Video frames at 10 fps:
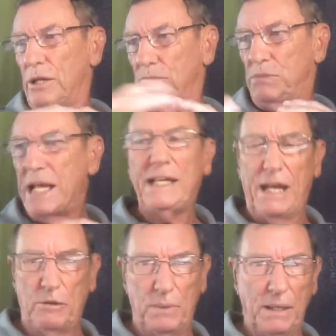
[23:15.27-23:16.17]
Danny
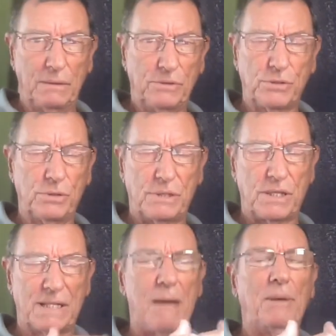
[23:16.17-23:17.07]
had been through to
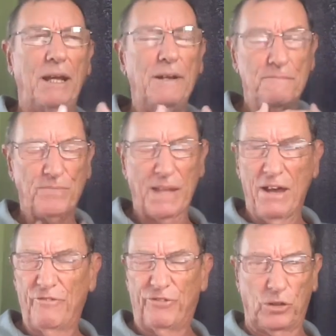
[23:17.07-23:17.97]
Sammy
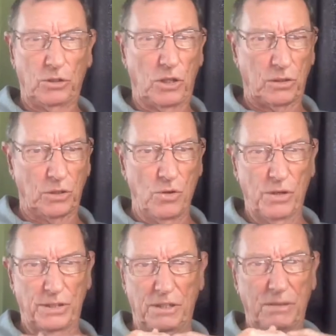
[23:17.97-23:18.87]
for a lot
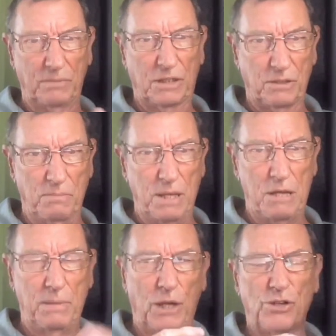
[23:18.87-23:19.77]
longer than
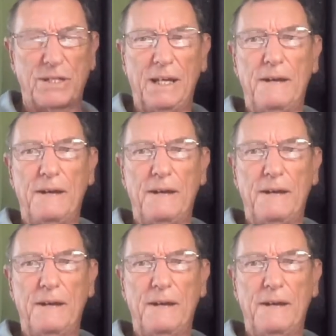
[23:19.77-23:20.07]
me, because